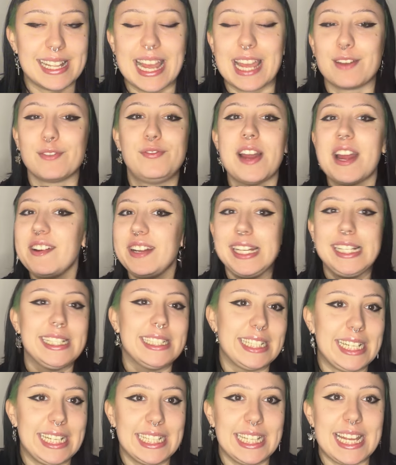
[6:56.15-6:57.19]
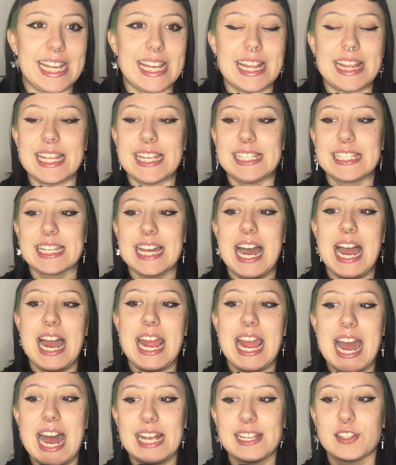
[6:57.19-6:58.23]
Like, very clearly, this guy
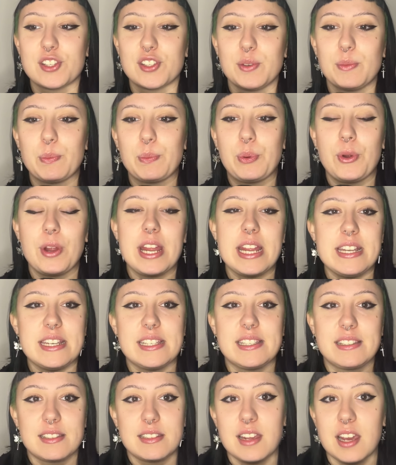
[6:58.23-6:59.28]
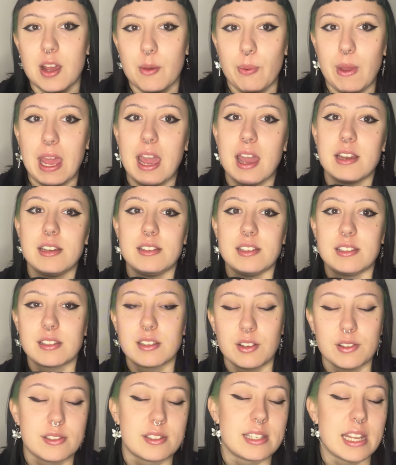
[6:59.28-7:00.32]
has some pretty disturbing and
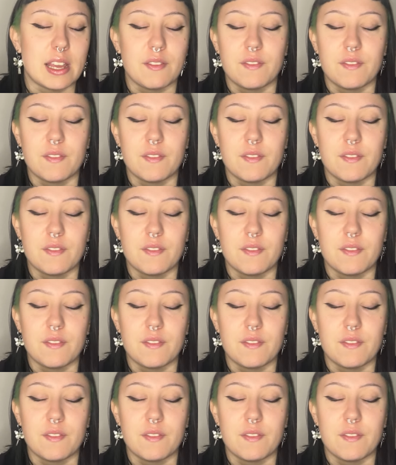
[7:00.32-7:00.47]
disgusting